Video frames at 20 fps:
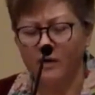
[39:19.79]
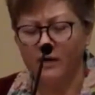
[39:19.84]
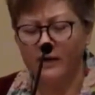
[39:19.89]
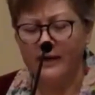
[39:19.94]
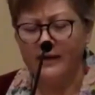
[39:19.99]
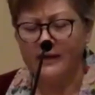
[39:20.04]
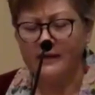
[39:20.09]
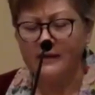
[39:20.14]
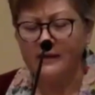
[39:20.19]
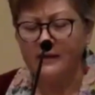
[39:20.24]

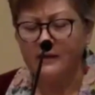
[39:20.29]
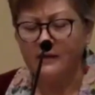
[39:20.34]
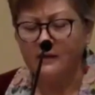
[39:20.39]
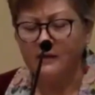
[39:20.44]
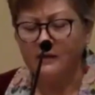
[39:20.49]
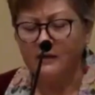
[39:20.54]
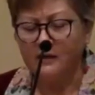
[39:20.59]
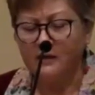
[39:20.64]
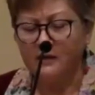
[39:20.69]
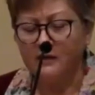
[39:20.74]
And
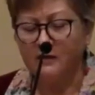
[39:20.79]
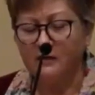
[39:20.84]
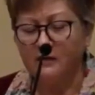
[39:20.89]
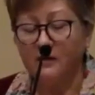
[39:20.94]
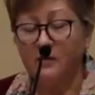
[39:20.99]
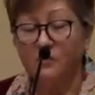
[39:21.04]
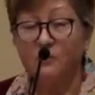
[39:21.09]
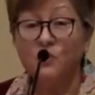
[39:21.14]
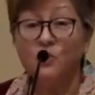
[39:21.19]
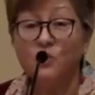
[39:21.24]

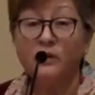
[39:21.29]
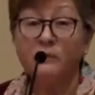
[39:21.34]
more